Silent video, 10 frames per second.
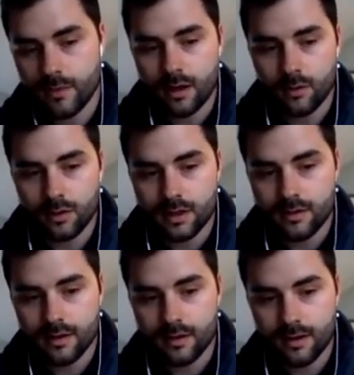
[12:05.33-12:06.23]
Not
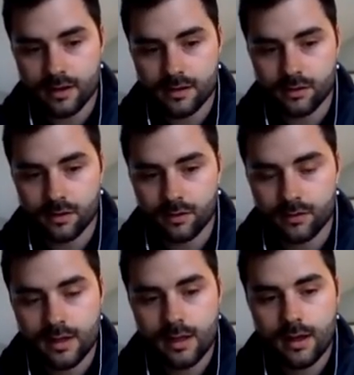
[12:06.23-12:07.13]
only the
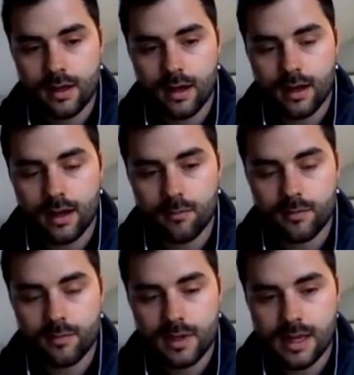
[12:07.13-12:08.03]
additional
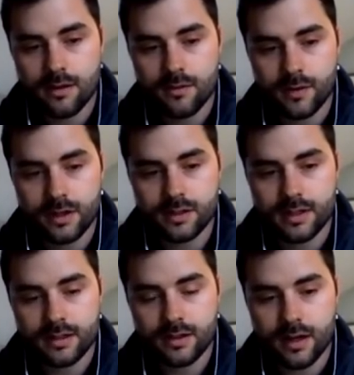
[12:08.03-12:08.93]
heat and
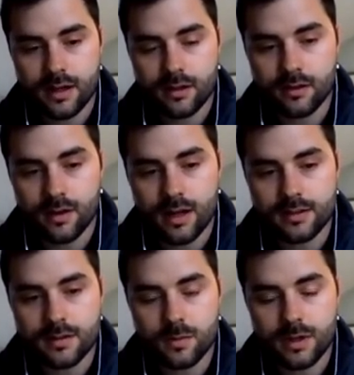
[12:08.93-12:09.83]
friction that's created on the
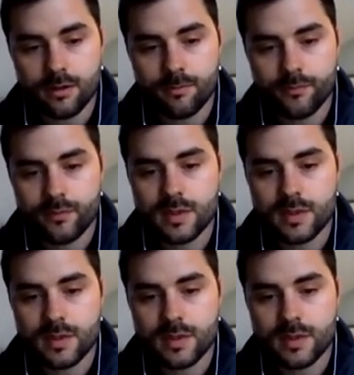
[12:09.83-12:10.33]
rods as well.